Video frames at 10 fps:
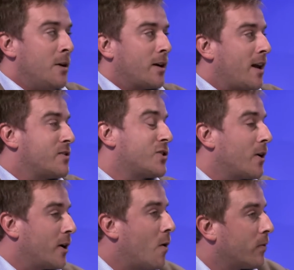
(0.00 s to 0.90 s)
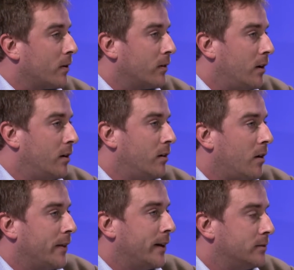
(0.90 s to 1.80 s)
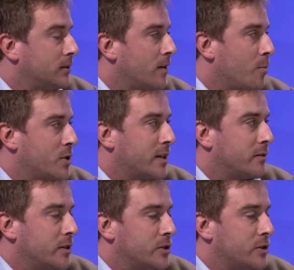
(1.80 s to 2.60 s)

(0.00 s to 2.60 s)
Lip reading: we're kind of starting over on that particular issue.